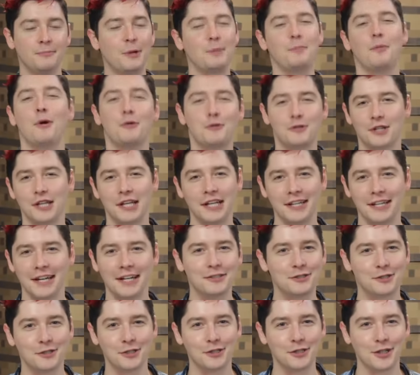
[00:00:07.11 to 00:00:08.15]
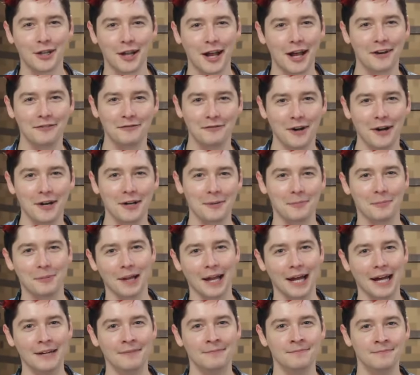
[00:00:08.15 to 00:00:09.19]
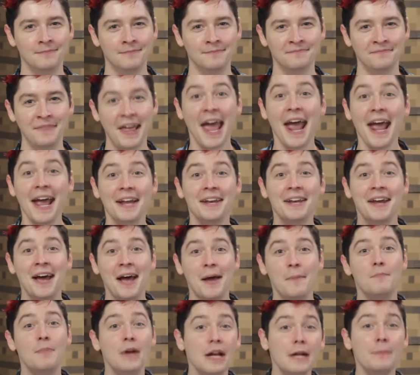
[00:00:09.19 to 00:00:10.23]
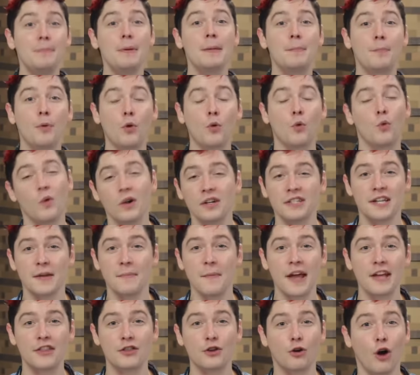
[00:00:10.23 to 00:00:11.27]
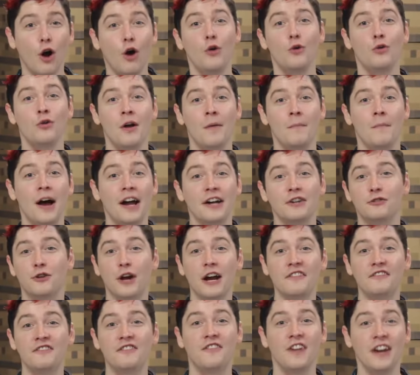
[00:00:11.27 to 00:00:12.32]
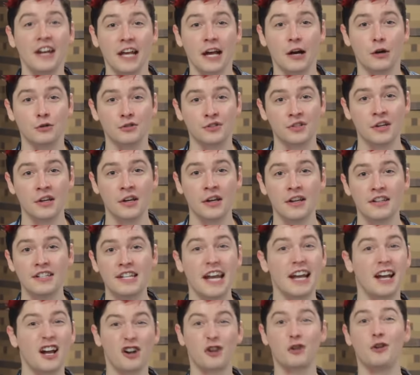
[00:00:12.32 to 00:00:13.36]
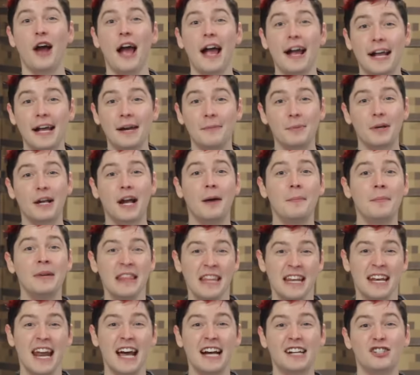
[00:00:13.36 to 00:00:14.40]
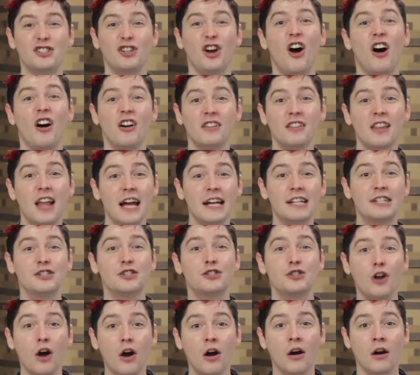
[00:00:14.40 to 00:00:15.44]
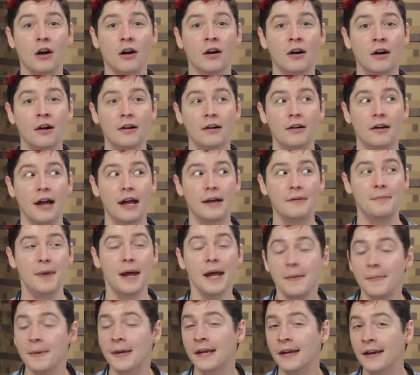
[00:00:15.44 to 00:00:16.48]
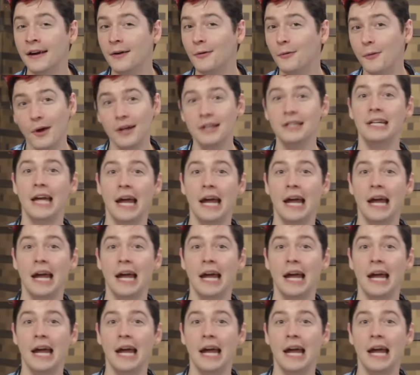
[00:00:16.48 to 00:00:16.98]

But mostly, it's just a lot of fun to play. And many people want to make their own Minecraft videos, take a crack at becoming the next online star, and maybe one